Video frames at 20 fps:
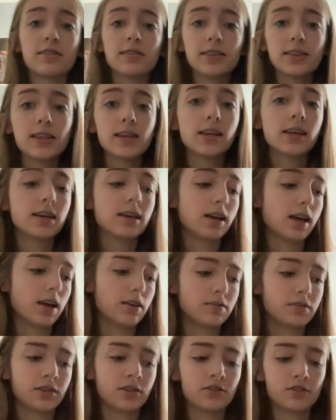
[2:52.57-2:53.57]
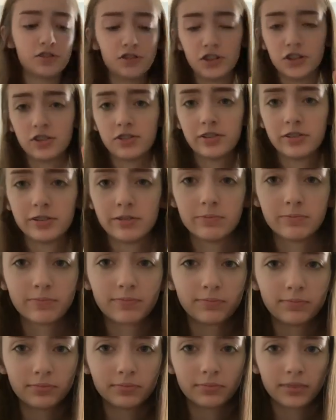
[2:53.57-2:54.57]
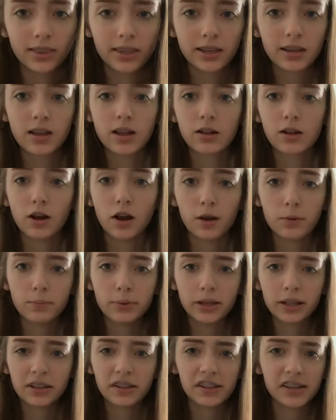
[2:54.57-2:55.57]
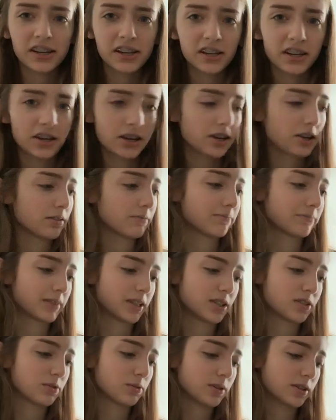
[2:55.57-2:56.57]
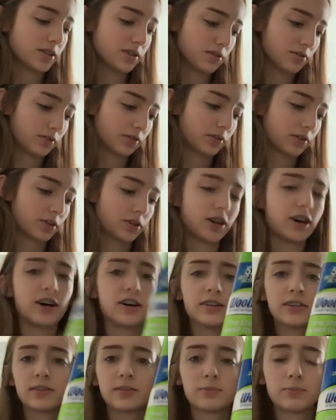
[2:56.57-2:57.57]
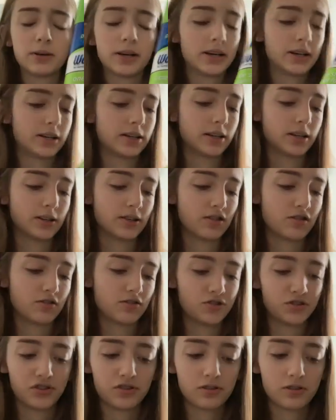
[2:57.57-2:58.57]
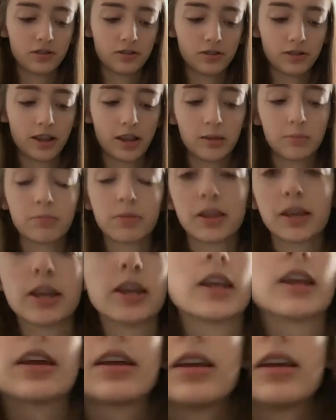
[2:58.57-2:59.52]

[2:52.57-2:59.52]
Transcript: thing I have is just carpet cleaner. This one is for dogs, but it's just the same thing.